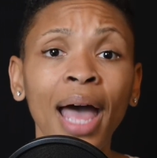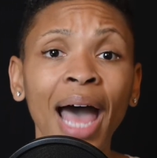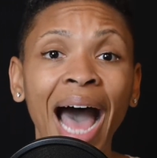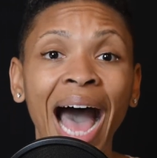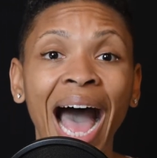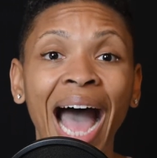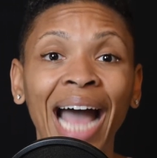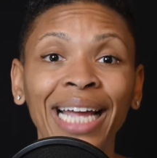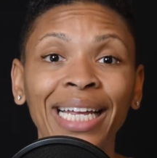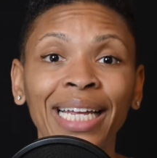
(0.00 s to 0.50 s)

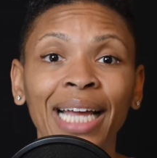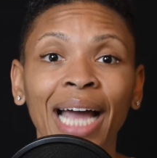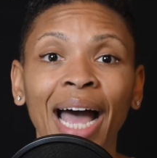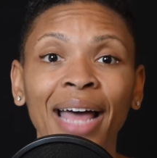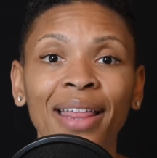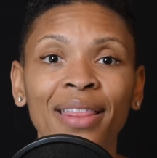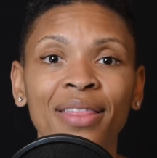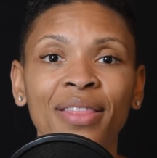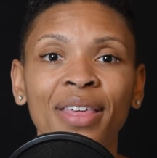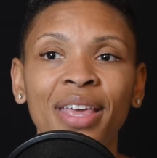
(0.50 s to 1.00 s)
I
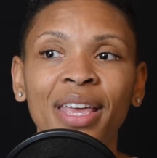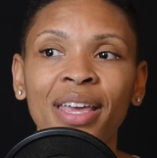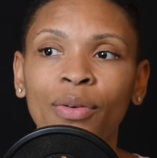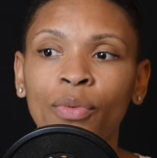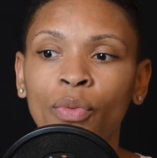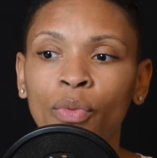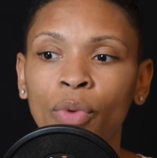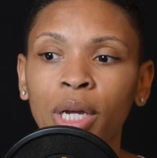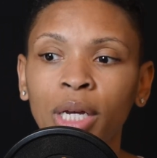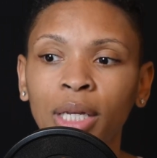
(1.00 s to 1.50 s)

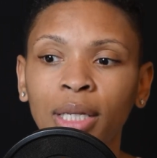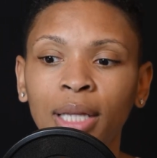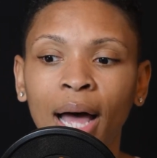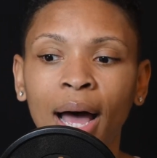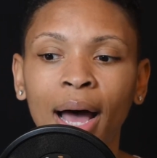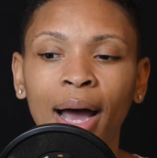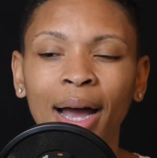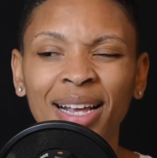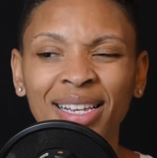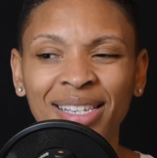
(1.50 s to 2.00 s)
then
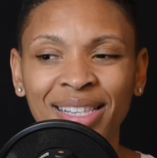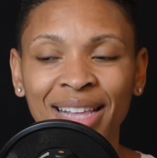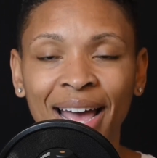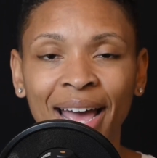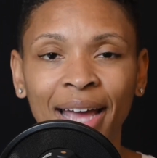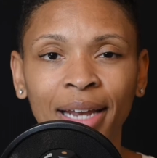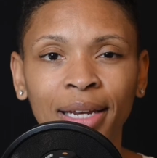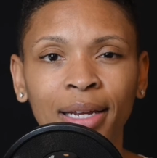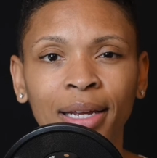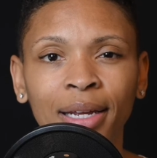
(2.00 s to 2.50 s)
realized that